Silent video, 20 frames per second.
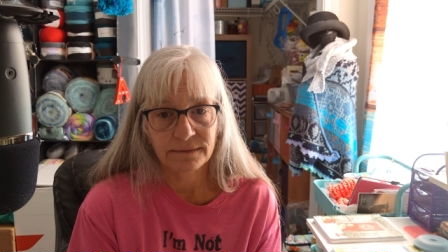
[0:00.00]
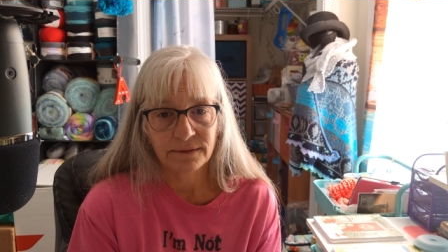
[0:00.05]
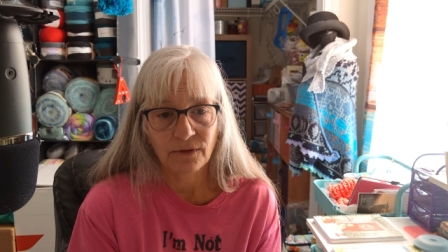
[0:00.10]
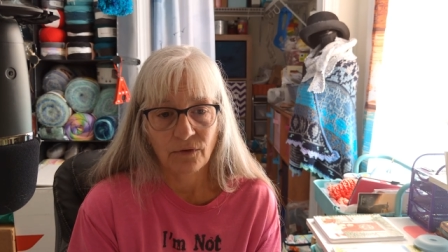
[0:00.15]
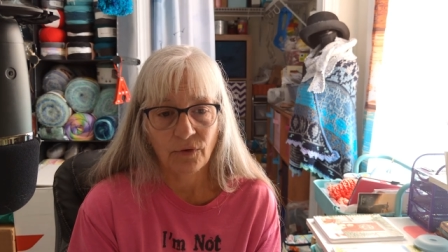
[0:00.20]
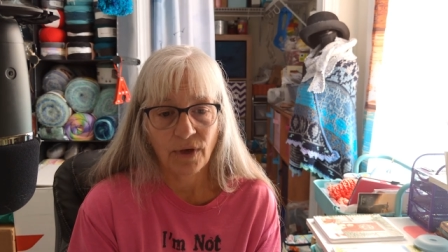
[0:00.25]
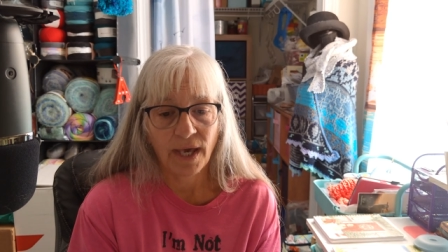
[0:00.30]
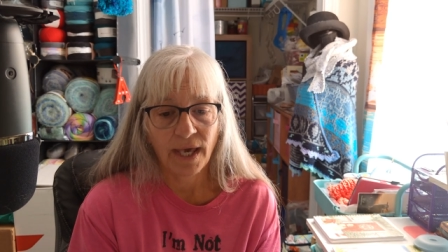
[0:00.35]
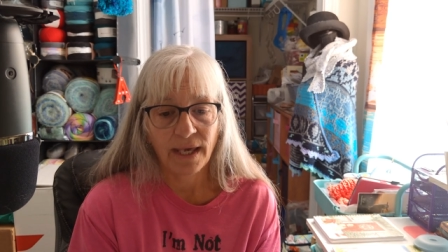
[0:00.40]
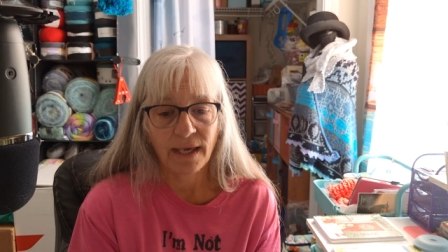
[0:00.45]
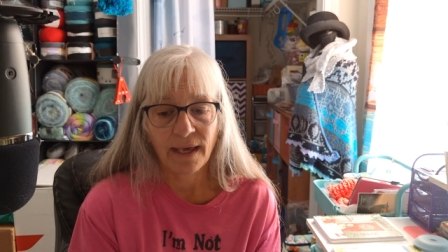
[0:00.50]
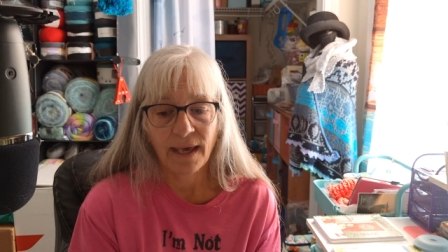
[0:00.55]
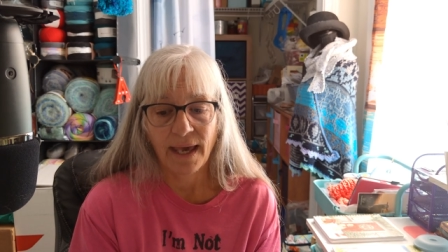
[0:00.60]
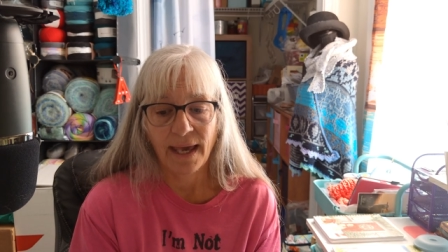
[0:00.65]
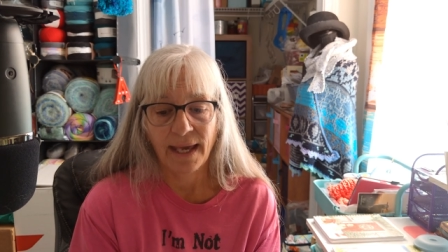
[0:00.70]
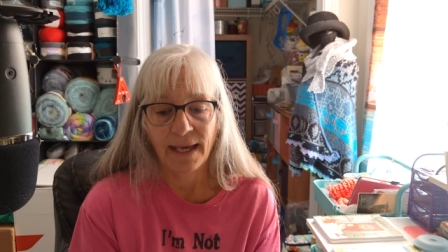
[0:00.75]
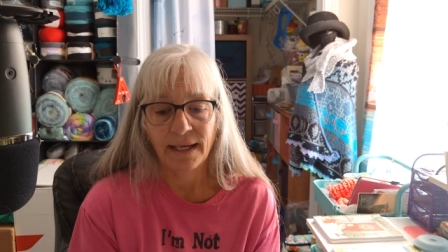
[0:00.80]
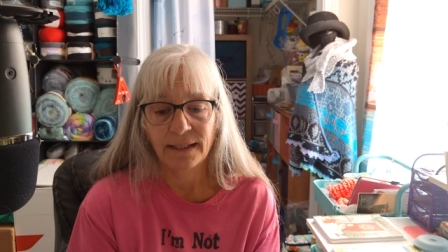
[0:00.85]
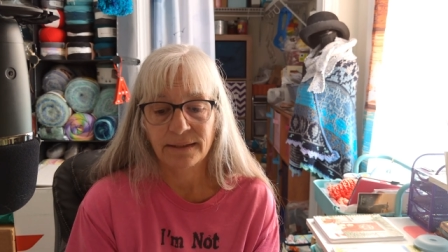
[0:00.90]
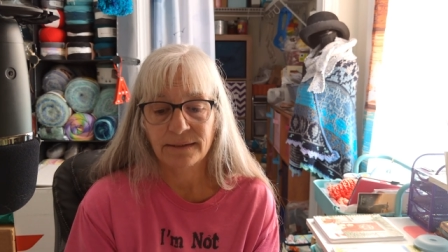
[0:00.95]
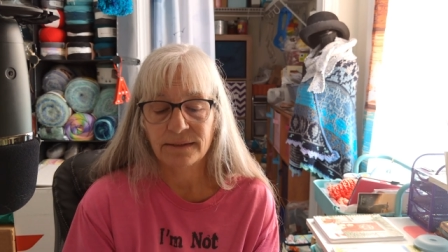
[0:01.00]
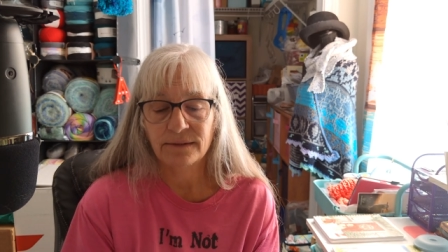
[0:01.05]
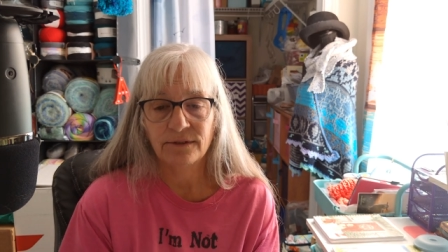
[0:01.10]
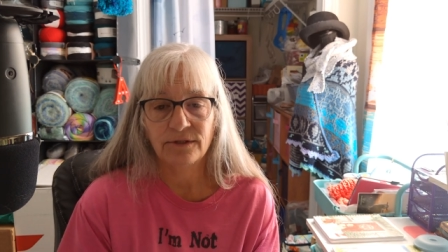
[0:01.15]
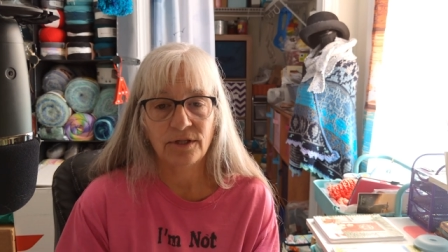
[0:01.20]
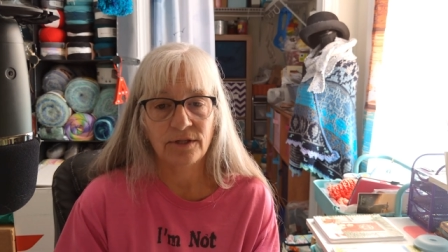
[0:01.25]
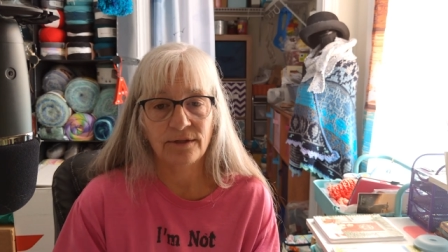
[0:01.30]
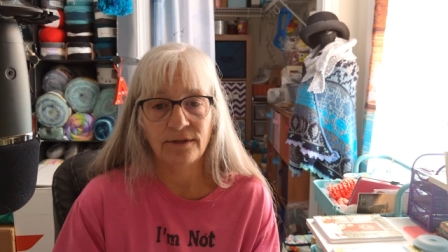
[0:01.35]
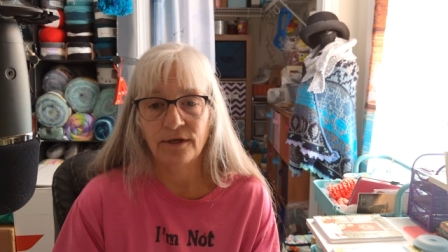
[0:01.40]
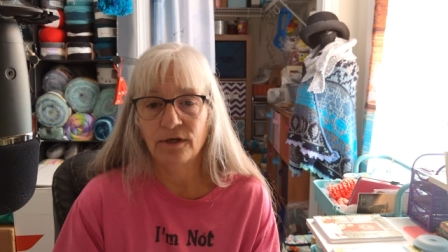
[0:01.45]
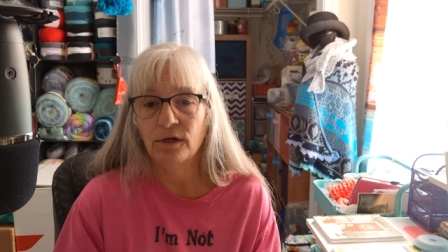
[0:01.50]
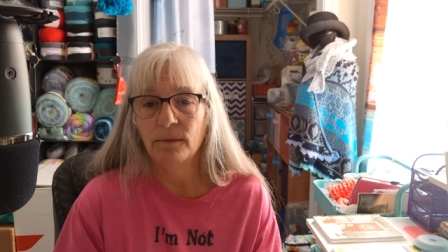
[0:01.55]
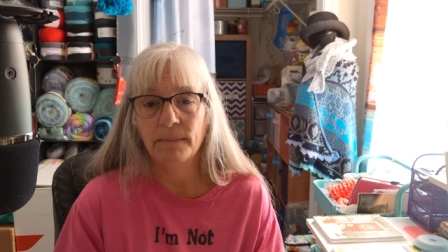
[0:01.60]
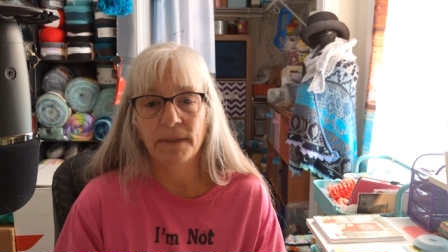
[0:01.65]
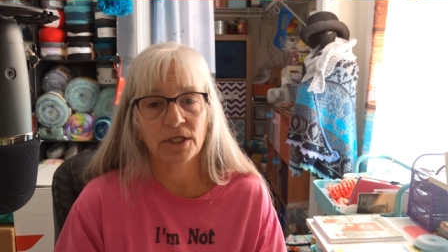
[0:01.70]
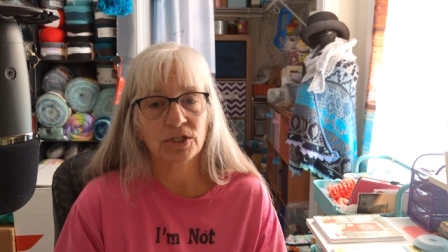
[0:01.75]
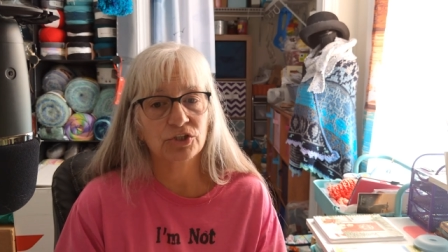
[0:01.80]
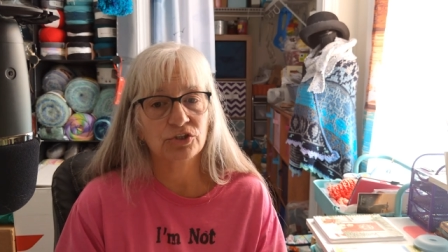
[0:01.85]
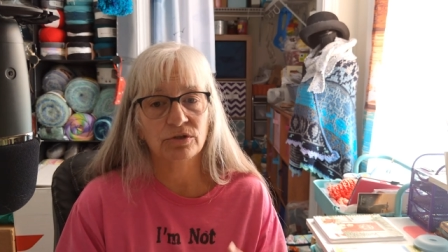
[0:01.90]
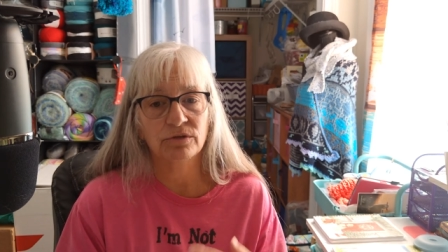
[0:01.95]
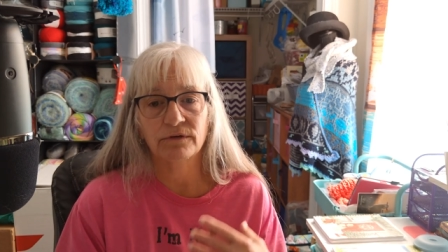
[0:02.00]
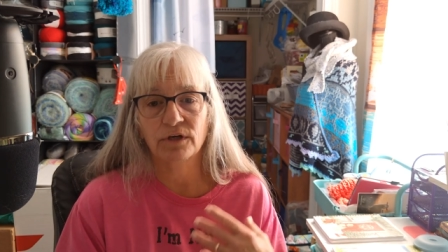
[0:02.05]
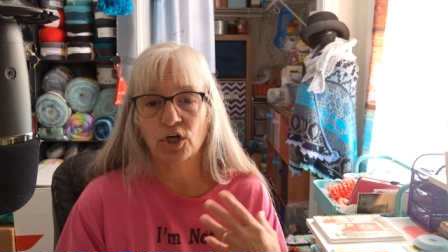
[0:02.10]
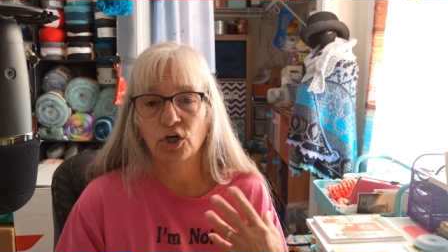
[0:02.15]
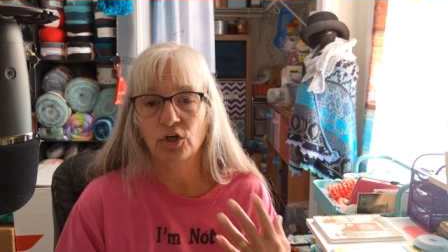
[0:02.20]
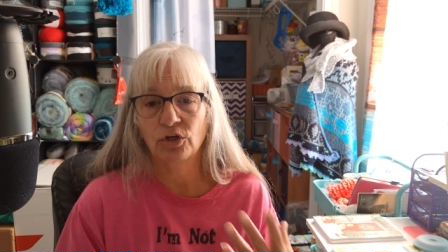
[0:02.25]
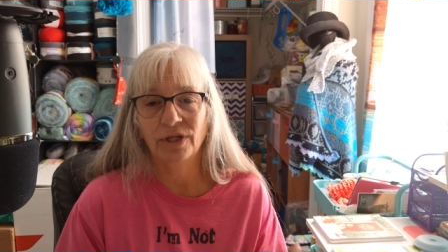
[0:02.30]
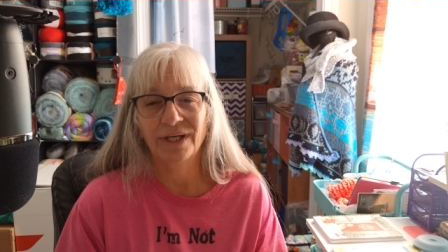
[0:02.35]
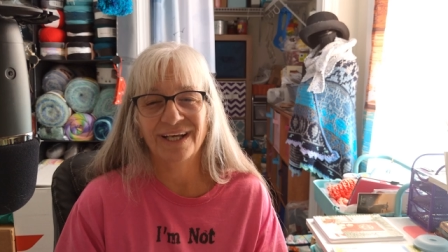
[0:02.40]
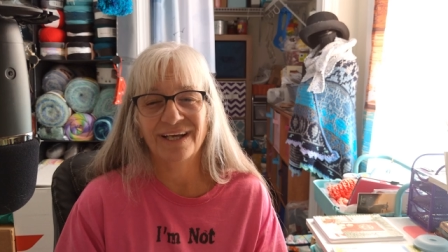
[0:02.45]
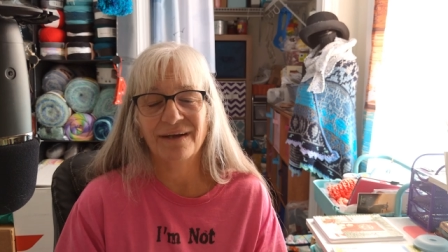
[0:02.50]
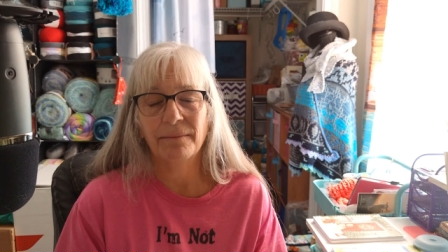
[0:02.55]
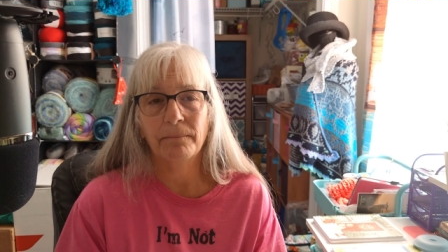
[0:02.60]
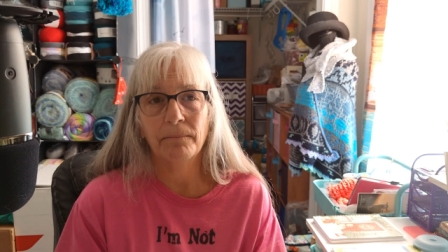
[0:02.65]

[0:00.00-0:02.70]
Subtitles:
Okay, and they're a mixture of acrylic.